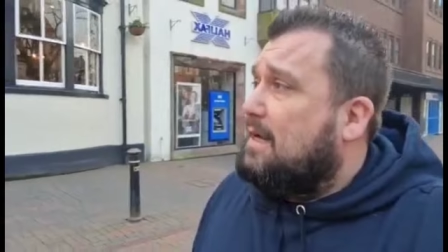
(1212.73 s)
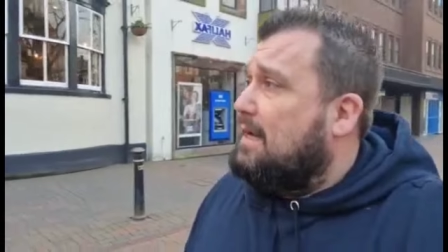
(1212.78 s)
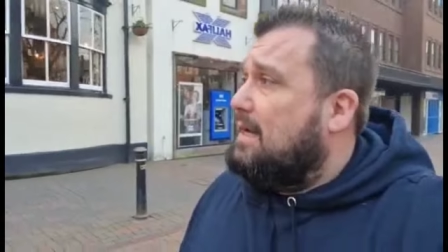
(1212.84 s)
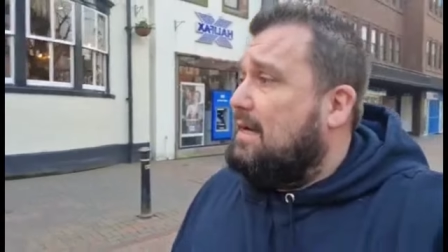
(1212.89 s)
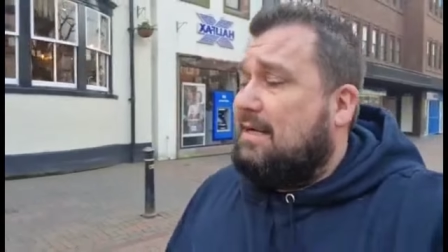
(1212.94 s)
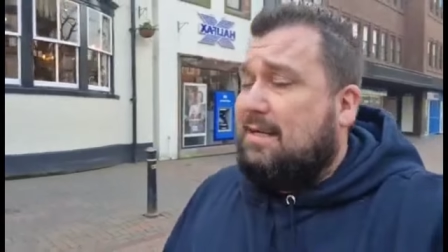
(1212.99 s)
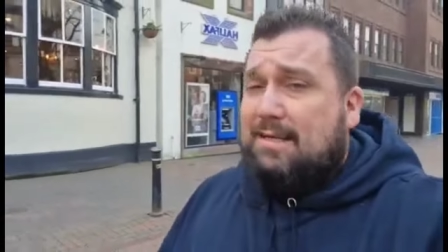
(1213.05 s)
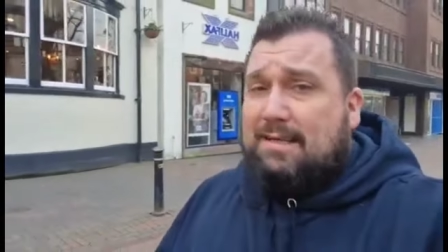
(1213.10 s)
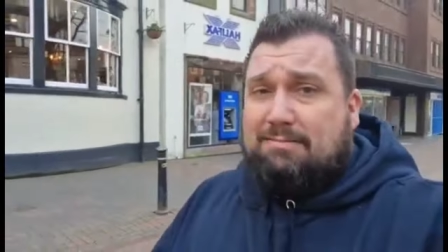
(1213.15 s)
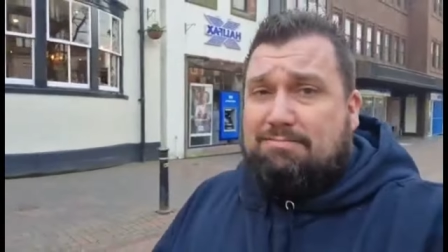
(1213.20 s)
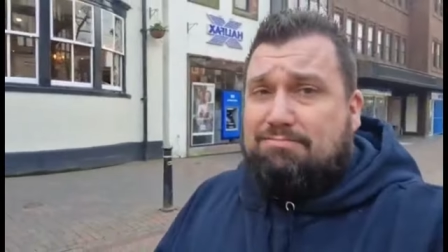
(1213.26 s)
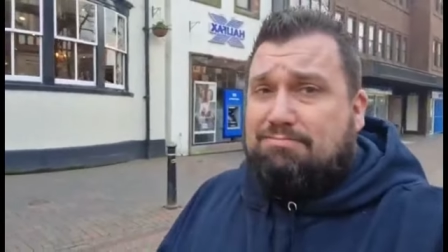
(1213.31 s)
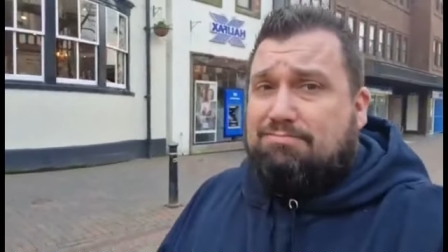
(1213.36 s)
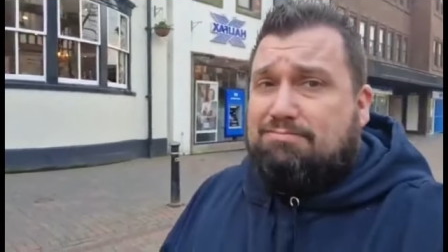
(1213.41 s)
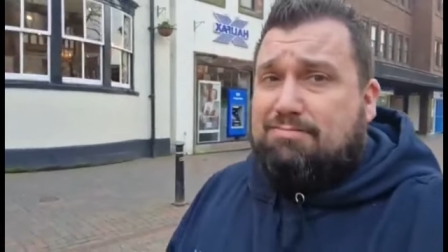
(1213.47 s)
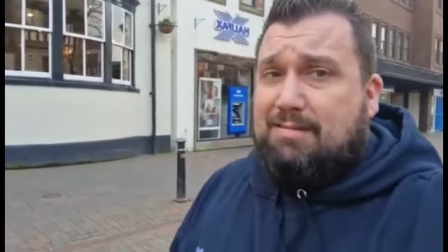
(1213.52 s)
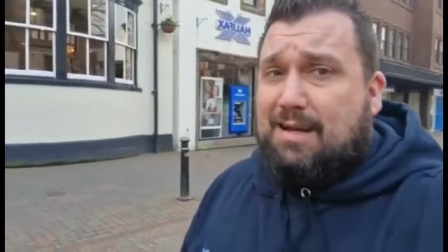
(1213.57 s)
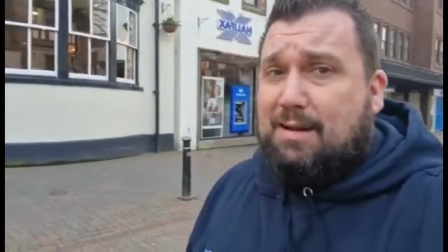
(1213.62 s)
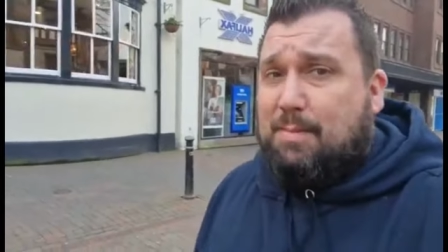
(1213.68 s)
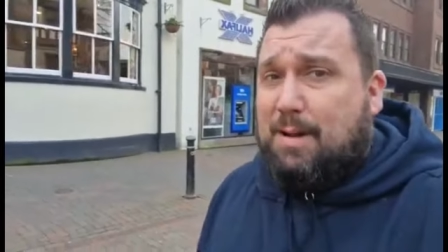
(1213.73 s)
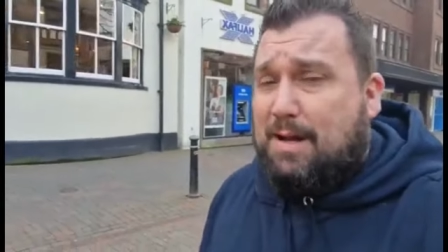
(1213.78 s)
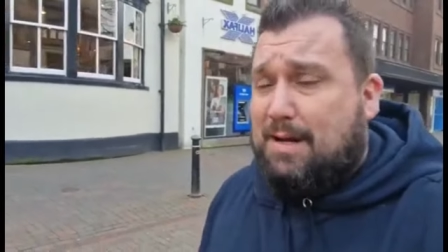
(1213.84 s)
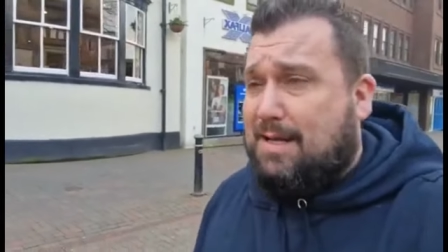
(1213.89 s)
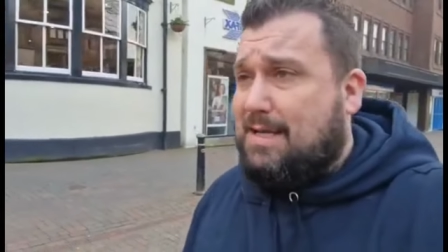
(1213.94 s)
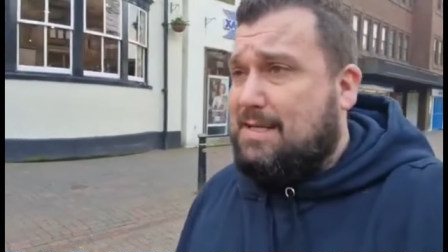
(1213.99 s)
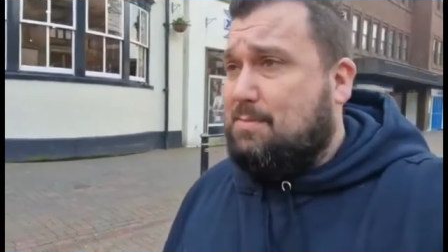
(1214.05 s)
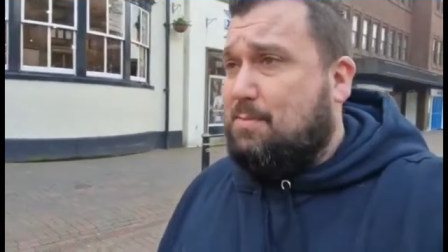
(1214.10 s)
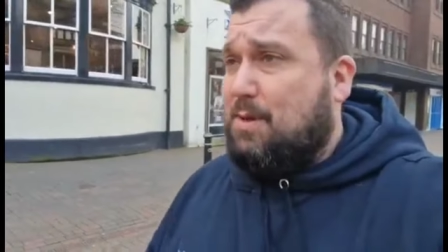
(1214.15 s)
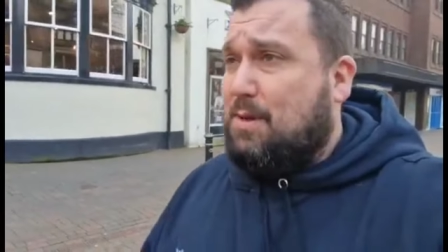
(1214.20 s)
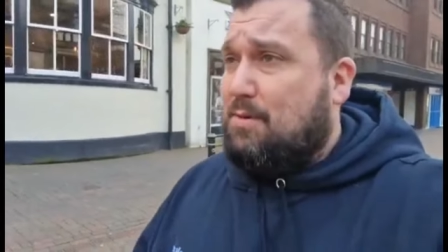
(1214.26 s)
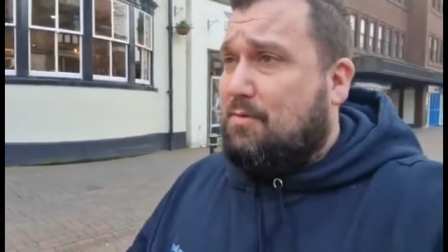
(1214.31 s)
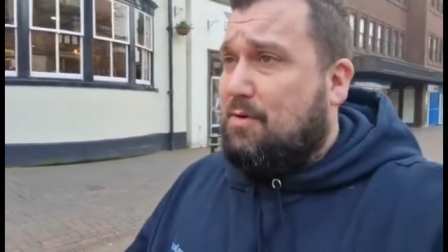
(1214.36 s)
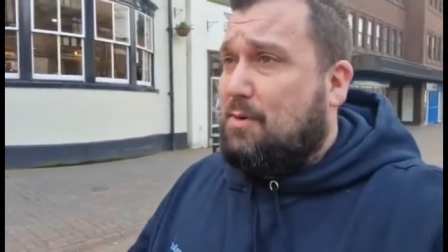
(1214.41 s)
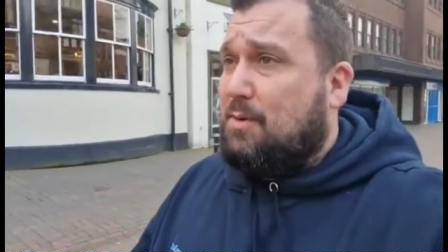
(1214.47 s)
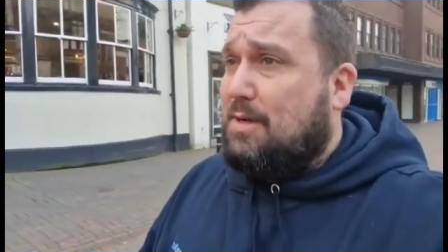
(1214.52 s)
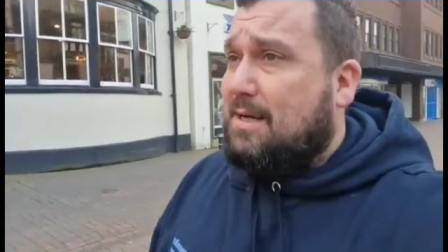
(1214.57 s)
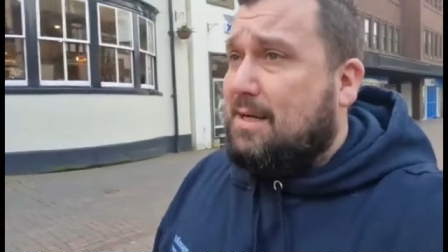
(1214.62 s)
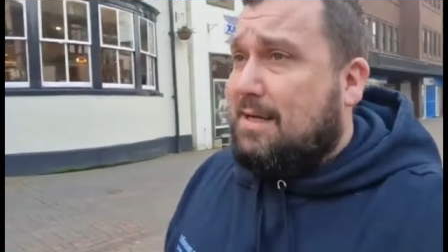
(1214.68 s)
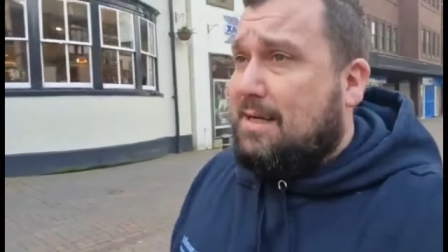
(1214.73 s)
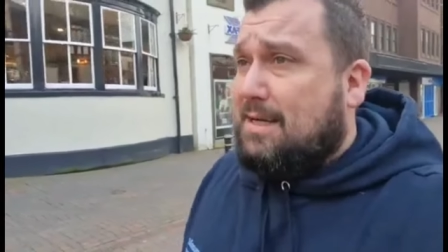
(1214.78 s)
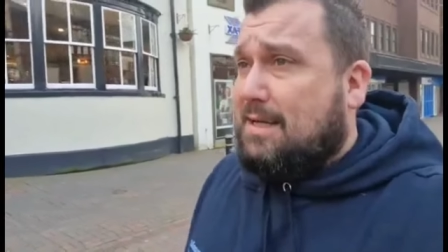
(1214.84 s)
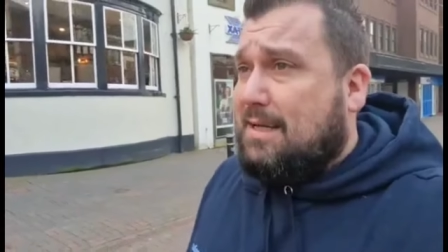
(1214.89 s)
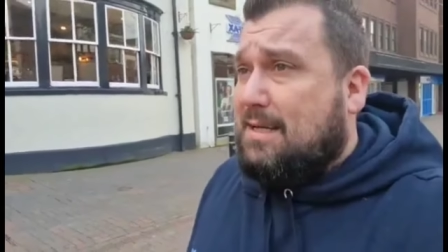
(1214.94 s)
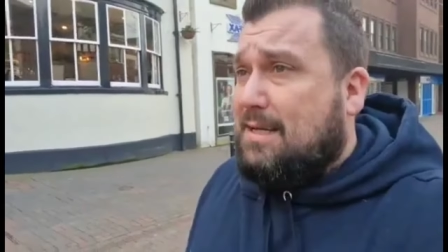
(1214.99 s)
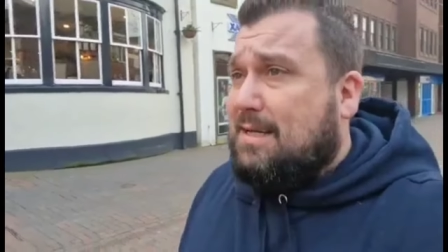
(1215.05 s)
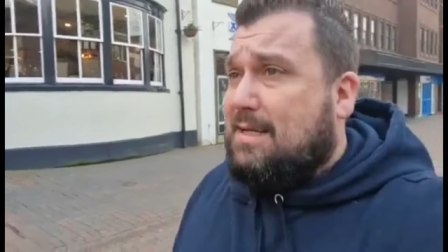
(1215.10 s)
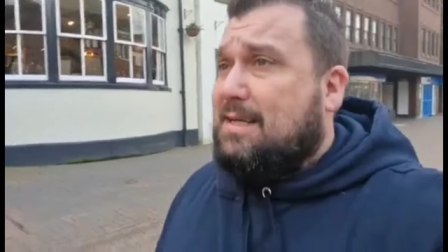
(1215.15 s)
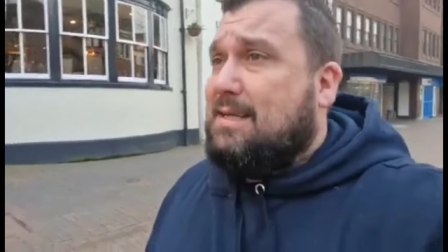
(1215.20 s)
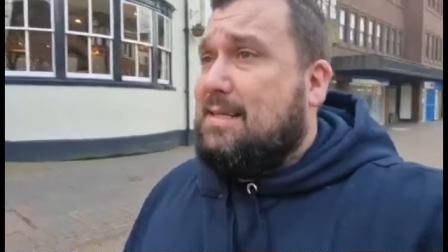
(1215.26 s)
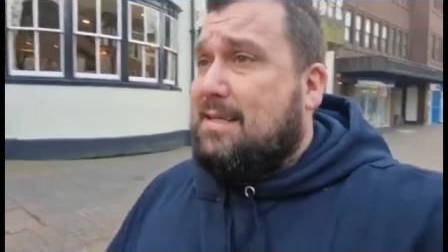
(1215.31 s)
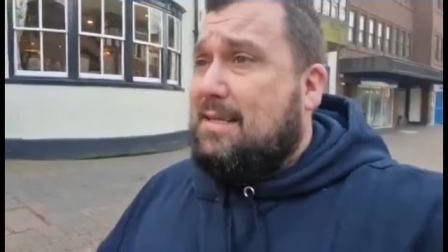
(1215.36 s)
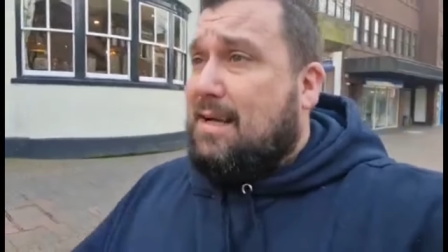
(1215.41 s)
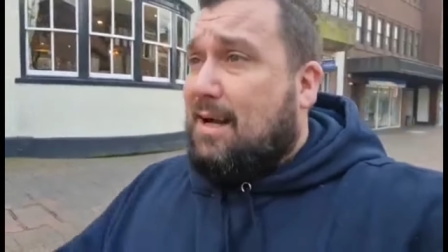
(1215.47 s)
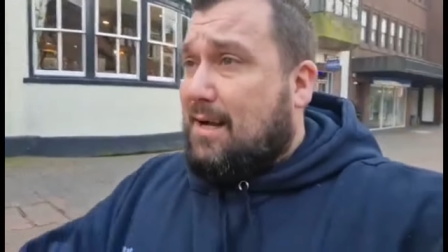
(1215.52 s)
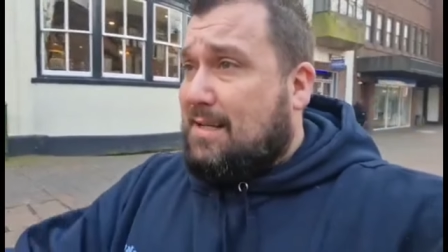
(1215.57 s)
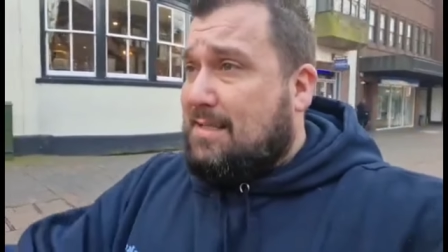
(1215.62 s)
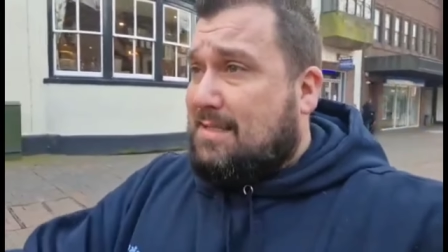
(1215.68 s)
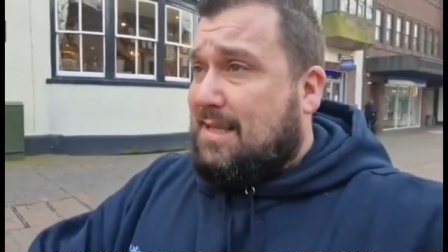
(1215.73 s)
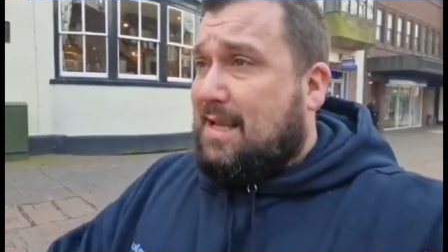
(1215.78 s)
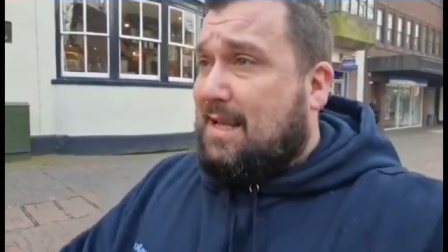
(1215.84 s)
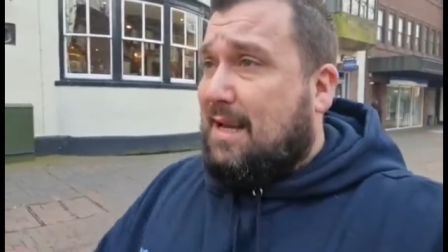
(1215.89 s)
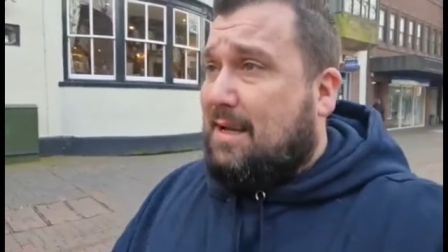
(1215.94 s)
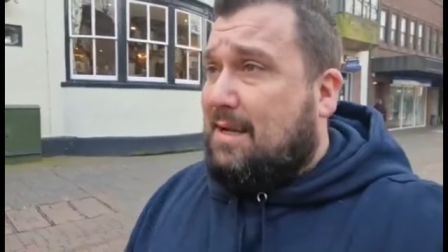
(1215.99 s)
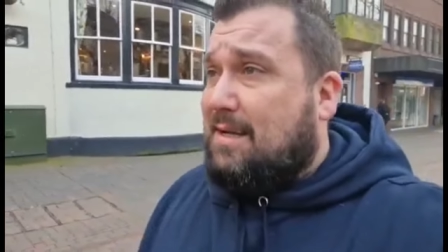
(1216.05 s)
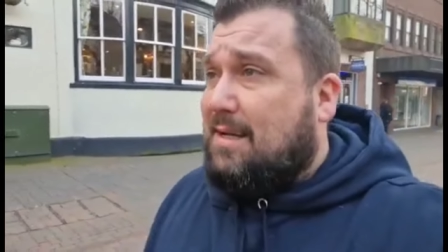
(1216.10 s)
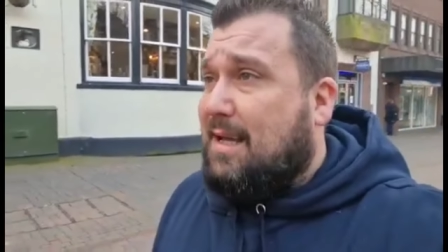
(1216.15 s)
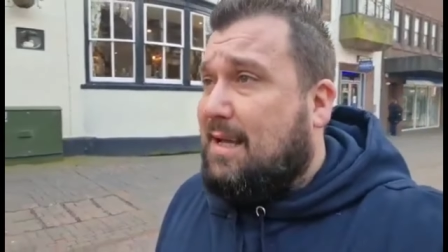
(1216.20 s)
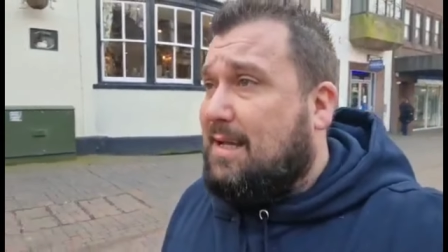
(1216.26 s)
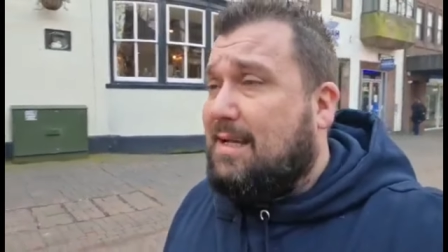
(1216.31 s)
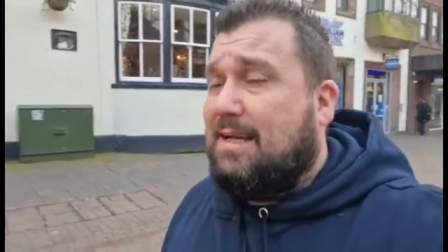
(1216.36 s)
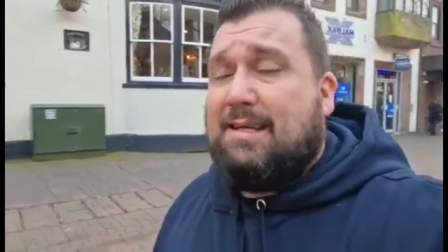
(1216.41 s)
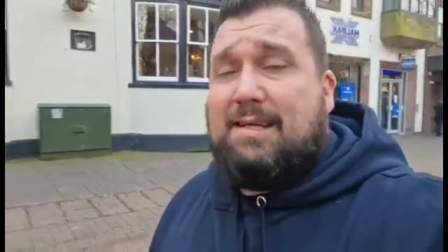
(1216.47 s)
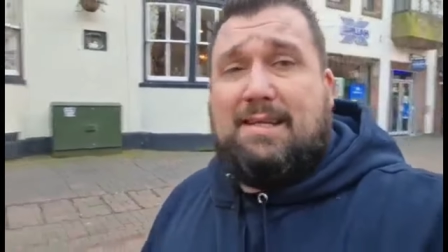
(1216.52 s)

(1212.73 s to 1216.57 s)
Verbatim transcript: Uh, and apparently it's beautiful. I can see it now, yeah.